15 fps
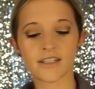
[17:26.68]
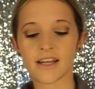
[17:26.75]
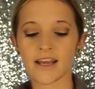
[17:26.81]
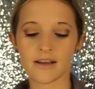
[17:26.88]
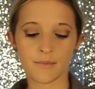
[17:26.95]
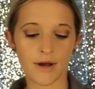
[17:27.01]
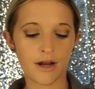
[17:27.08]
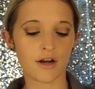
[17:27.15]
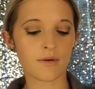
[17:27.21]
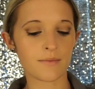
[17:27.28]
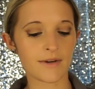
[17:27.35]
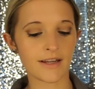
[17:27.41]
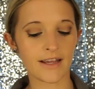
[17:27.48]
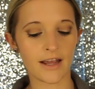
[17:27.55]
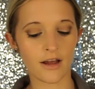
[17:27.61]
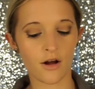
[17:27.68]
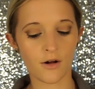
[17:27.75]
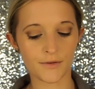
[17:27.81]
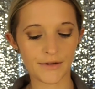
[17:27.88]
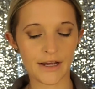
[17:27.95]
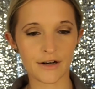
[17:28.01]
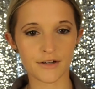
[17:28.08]
take my Urban Decay All
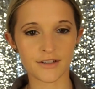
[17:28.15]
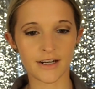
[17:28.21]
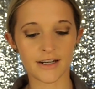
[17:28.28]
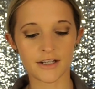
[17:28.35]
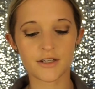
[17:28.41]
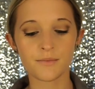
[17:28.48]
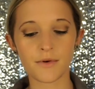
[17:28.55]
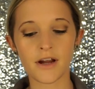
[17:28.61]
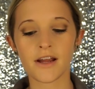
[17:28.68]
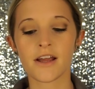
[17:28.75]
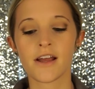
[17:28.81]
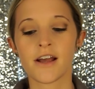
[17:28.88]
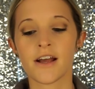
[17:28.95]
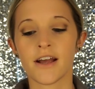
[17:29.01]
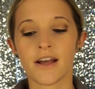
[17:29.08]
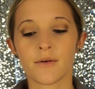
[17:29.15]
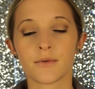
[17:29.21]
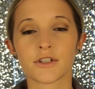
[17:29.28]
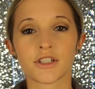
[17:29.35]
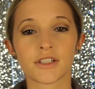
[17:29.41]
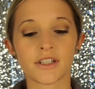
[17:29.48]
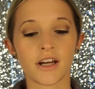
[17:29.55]
Nighter Setting Spray, and
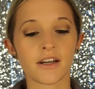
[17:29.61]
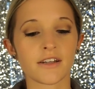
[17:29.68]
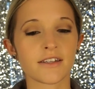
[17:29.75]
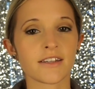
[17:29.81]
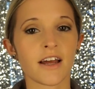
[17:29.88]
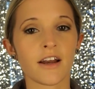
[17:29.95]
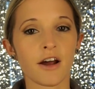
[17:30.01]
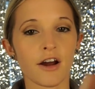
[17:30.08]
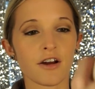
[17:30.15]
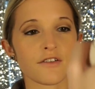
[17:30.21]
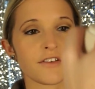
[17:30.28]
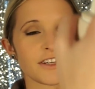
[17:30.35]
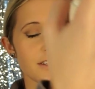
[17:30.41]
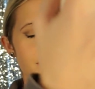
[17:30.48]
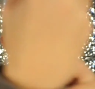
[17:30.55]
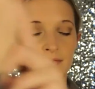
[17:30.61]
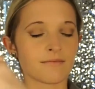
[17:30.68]
we're just gonna set our face.